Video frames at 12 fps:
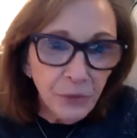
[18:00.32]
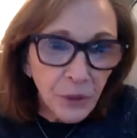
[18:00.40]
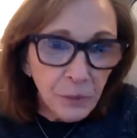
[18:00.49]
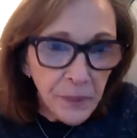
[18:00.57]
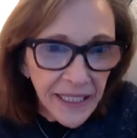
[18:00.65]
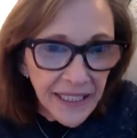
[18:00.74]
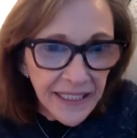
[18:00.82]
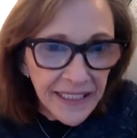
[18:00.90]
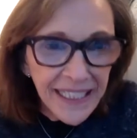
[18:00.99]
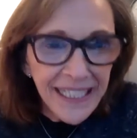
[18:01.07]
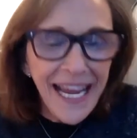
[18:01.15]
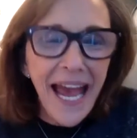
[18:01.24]

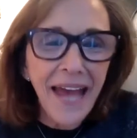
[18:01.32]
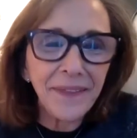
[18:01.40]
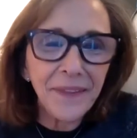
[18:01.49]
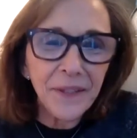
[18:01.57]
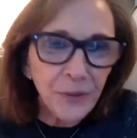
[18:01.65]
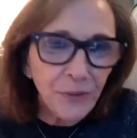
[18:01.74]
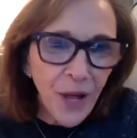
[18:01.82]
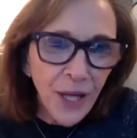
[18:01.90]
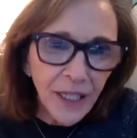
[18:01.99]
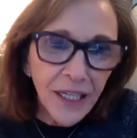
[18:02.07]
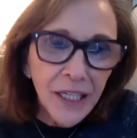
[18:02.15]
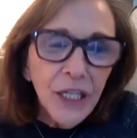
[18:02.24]
repeatedly at the
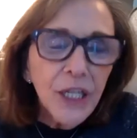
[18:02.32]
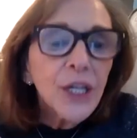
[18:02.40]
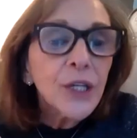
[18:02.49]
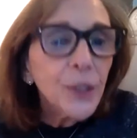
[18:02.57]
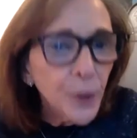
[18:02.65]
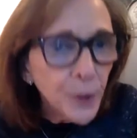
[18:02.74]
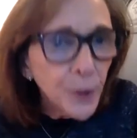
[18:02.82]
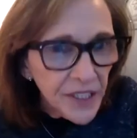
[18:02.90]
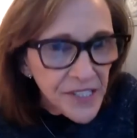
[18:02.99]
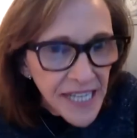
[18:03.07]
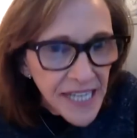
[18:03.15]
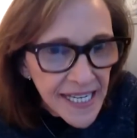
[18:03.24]
Nevada nuclear
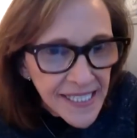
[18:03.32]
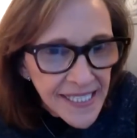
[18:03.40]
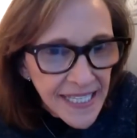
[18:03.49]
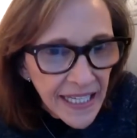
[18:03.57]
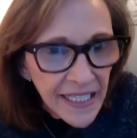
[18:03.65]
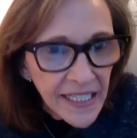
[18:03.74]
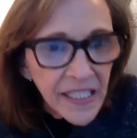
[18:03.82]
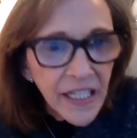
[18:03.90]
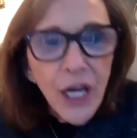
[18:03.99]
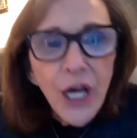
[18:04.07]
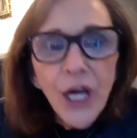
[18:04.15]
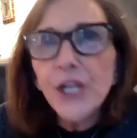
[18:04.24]
test site
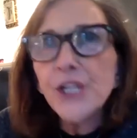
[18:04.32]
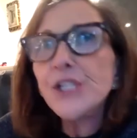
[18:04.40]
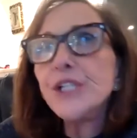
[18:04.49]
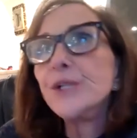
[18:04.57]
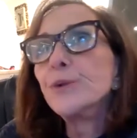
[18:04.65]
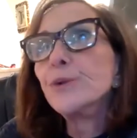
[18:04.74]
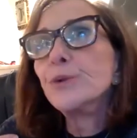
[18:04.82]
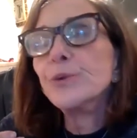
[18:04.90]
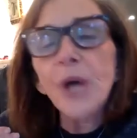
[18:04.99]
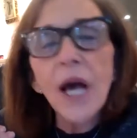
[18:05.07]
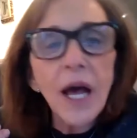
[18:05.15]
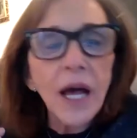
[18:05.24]
to
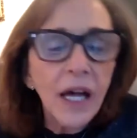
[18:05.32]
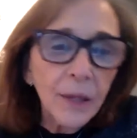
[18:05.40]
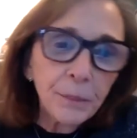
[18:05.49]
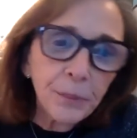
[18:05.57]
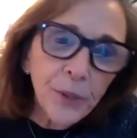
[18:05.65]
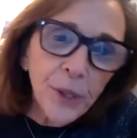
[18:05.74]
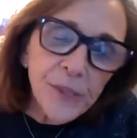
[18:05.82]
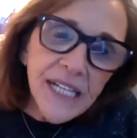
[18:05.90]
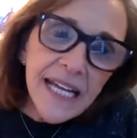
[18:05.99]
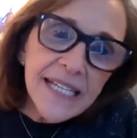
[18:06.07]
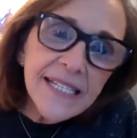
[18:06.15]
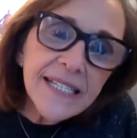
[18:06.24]

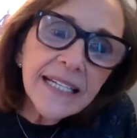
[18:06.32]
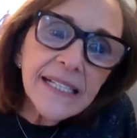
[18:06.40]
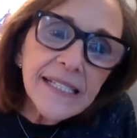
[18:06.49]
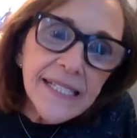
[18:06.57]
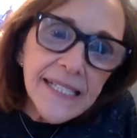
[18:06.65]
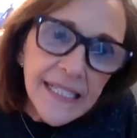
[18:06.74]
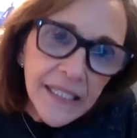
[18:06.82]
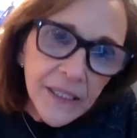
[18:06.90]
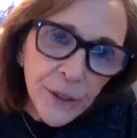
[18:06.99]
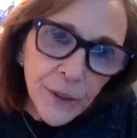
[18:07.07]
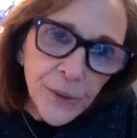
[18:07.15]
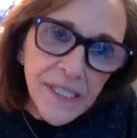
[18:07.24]
protest the
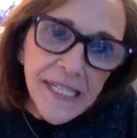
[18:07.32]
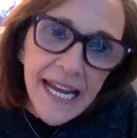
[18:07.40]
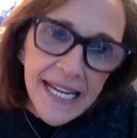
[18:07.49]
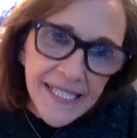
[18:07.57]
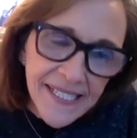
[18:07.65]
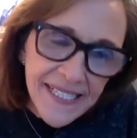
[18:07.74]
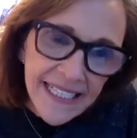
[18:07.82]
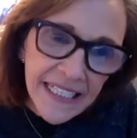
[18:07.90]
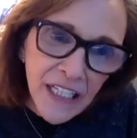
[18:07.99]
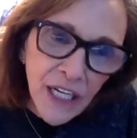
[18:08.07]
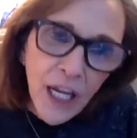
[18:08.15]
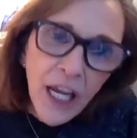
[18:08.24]
continued testing
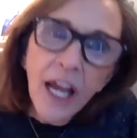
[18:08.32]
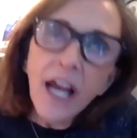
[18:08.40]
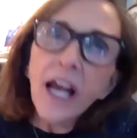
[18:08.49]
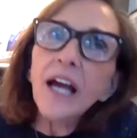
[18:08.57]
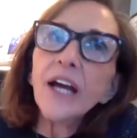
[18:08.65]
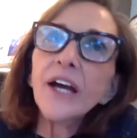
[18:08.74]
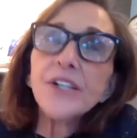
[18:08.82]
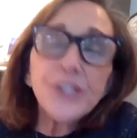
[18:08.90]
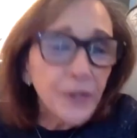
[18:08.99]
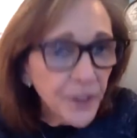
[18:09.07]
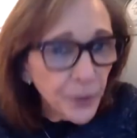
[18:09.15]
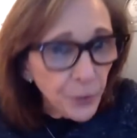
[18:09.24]

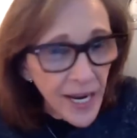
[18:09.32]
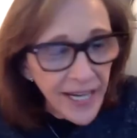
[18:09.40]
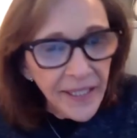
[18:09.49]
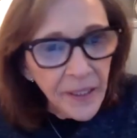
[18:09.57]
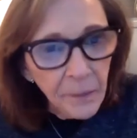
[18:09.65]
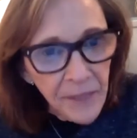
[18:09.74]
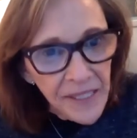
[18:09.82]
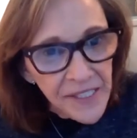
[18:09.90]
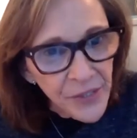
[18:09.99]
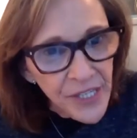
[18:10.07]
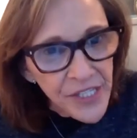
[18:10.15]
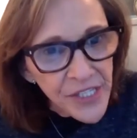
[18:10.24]
during the Reagan
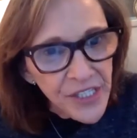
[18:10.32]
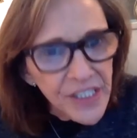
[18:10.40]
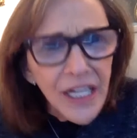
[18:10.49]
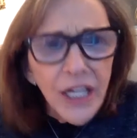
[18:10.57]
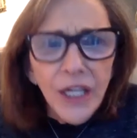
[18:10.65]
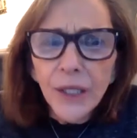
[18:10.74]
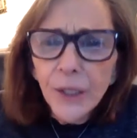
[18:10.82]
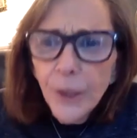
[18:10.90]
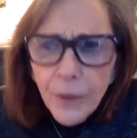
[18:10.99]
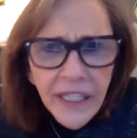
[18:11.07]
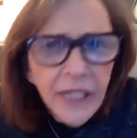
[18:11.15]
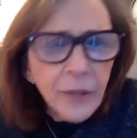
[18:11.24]
administration, a
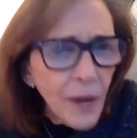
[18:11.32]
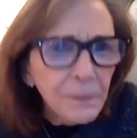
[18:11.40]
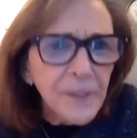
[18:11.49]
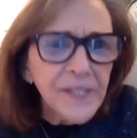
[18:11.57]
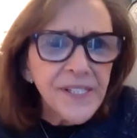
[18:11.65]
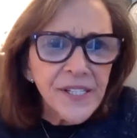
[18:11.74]
nuclear weapon